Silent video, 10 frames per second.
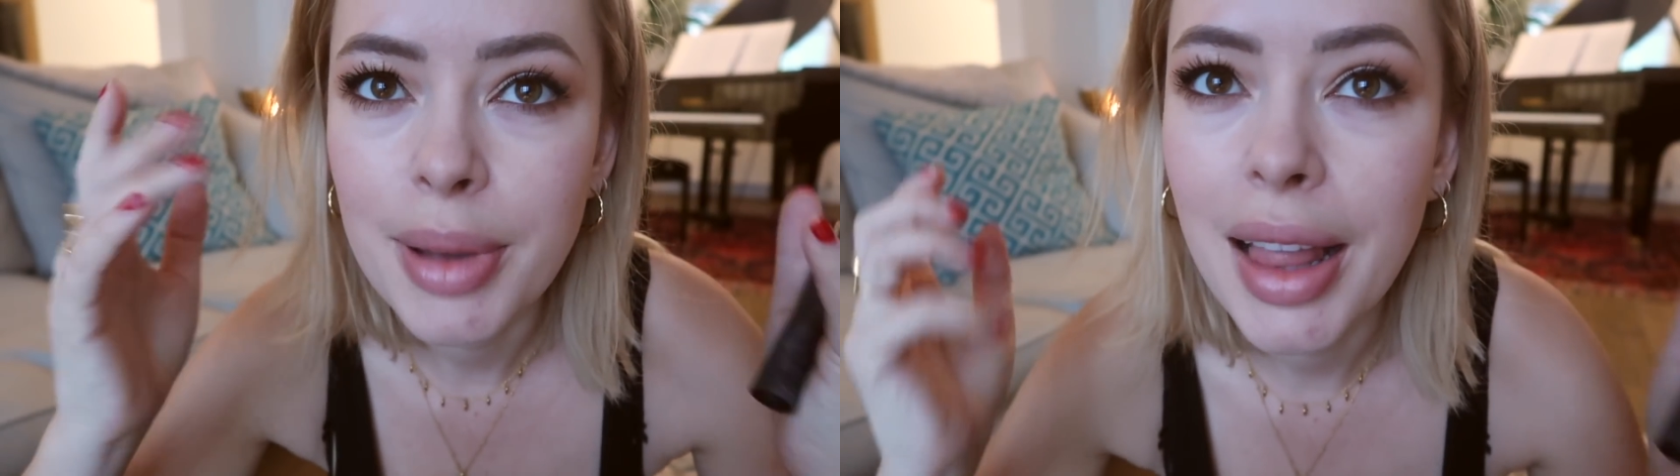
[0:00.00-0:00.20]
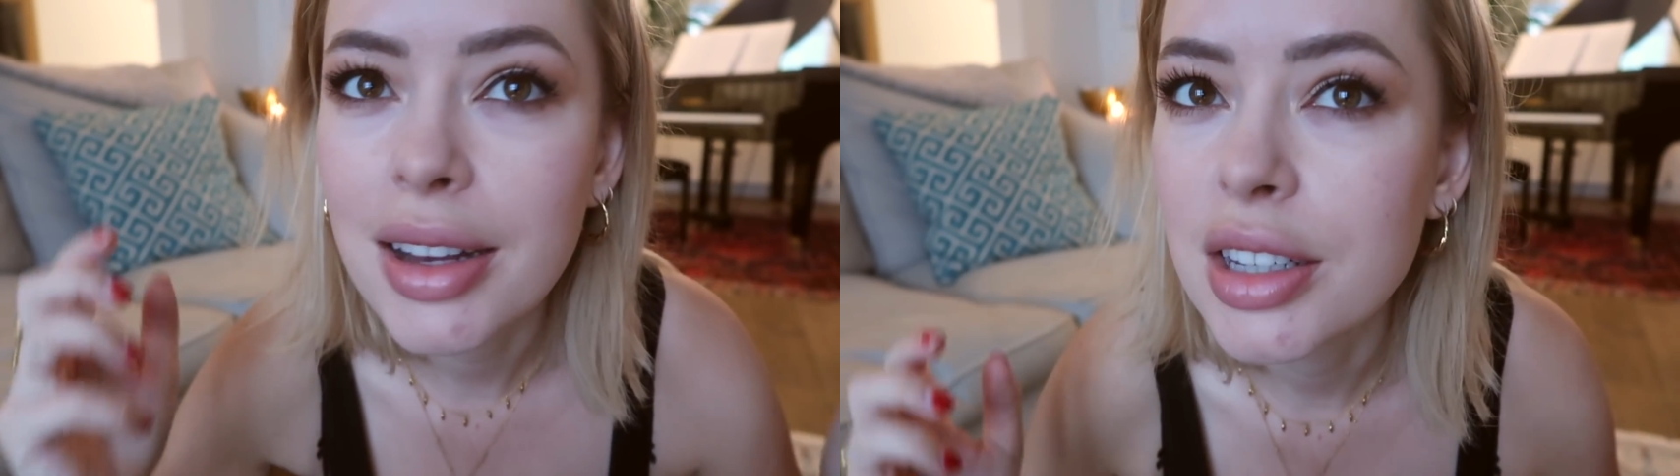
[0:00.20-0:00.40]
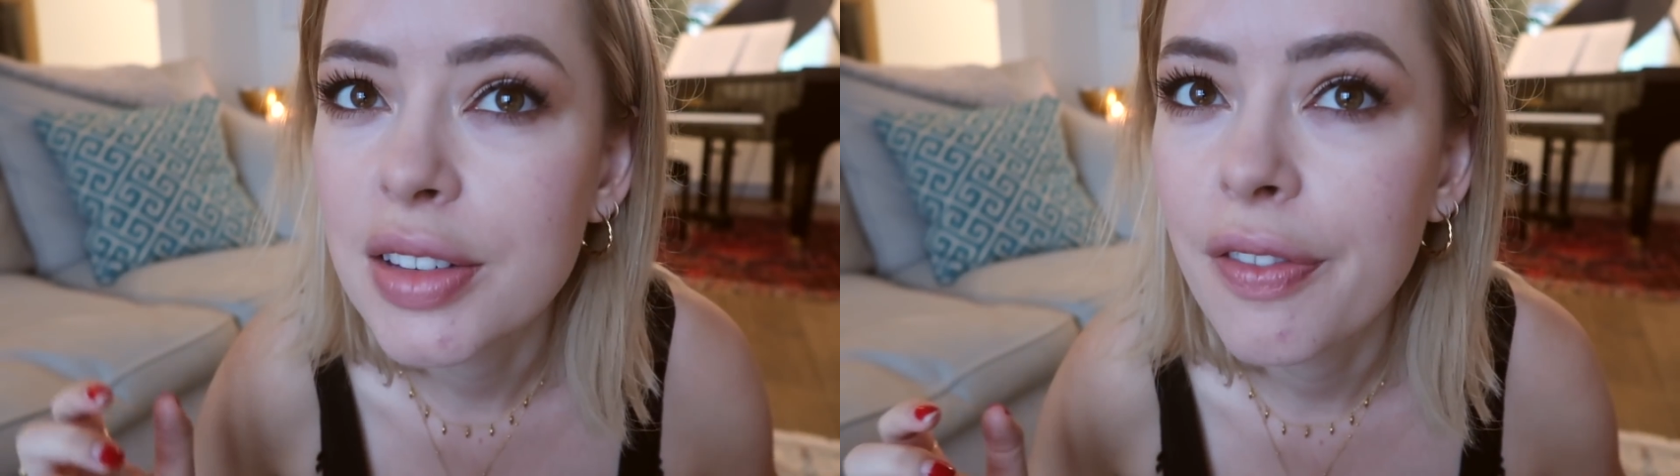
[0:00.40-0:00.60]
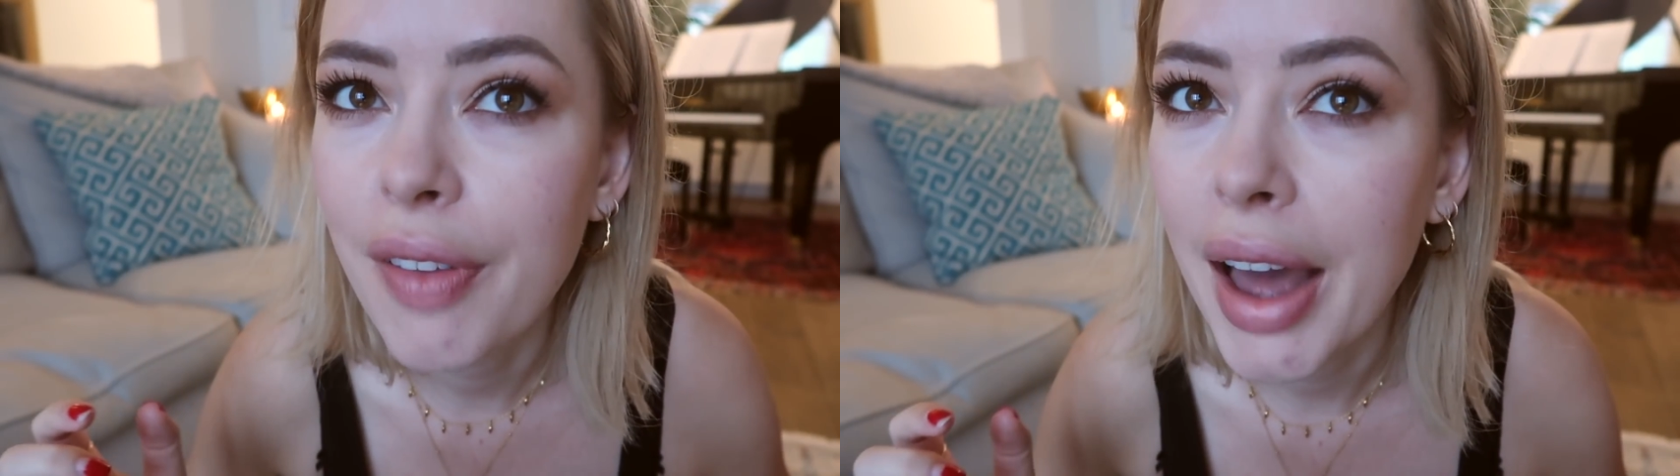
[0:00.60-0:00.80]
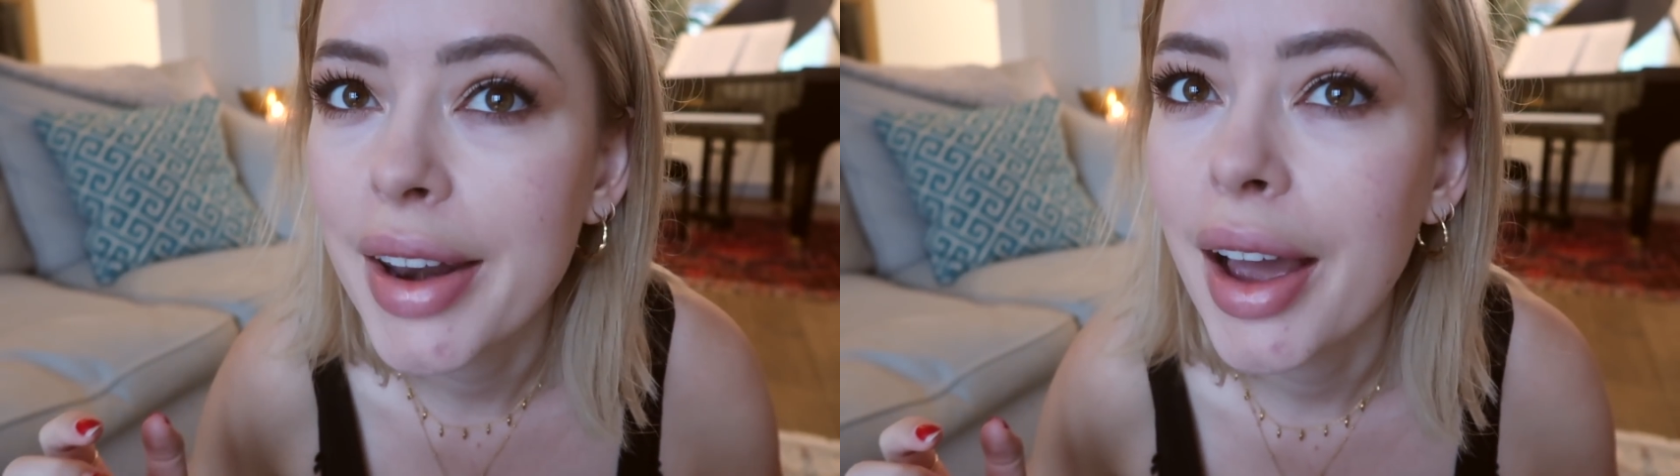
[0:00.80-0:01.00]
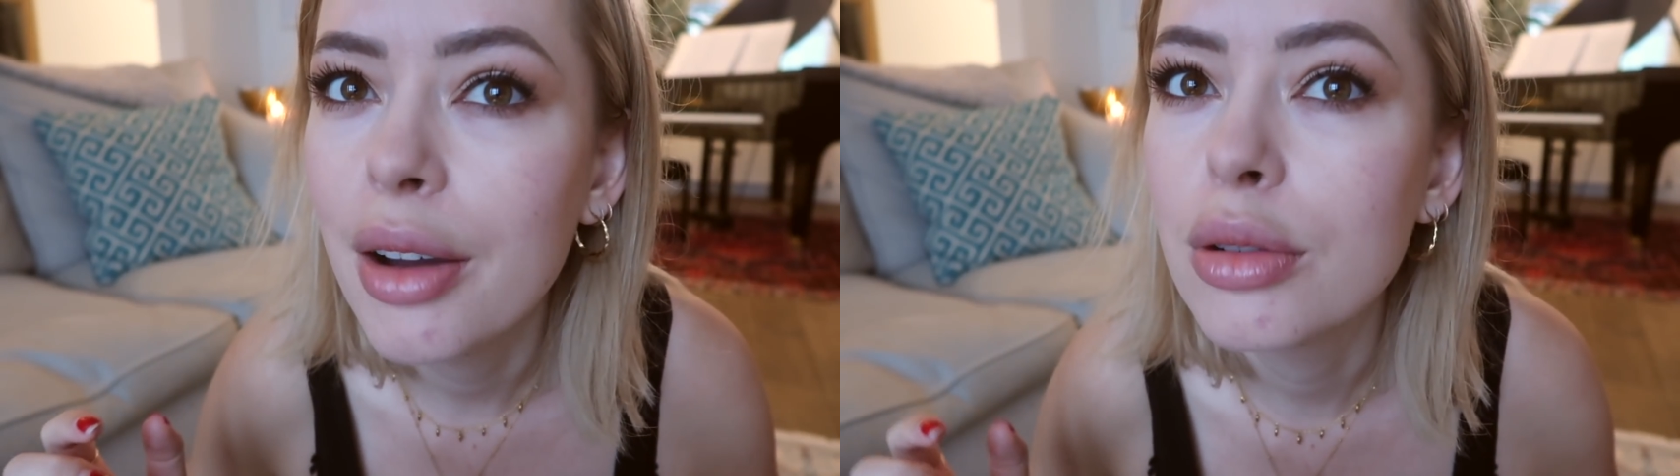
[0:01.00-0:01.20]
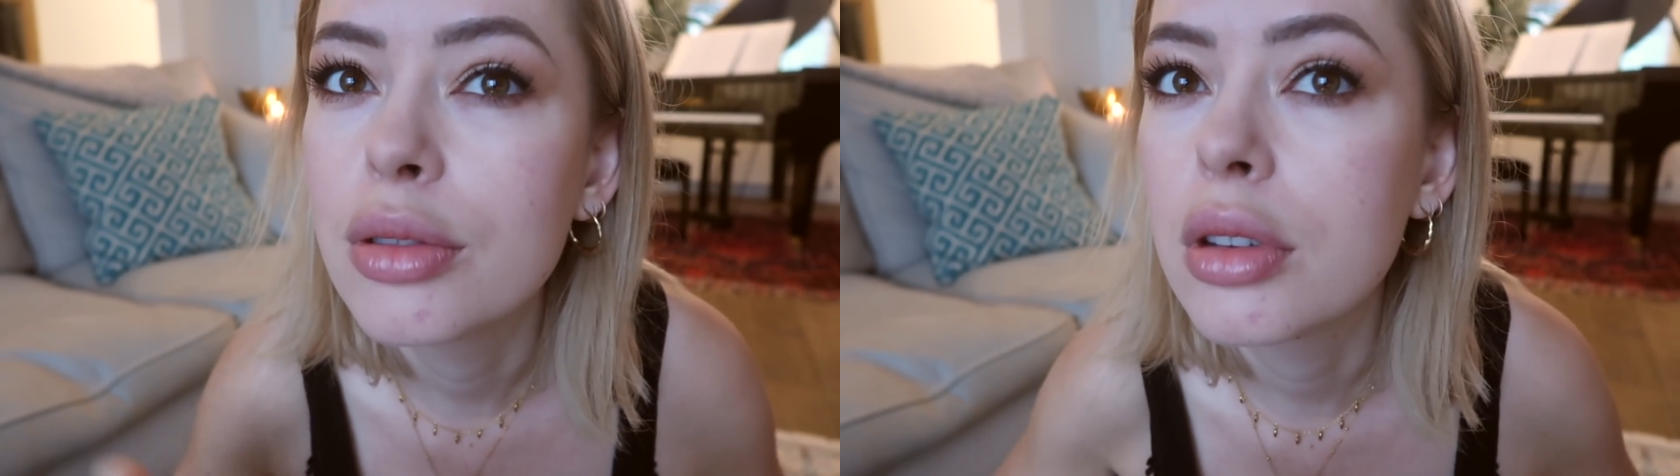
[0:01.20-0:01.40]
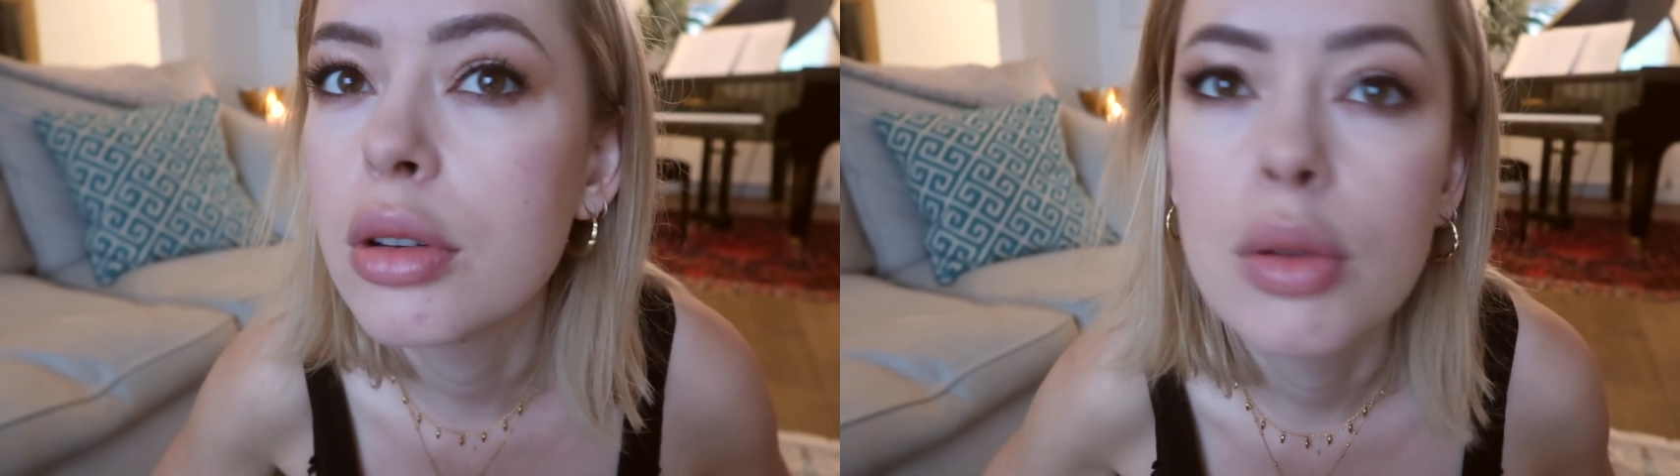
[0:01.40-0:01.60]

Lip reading: my lashes fan out,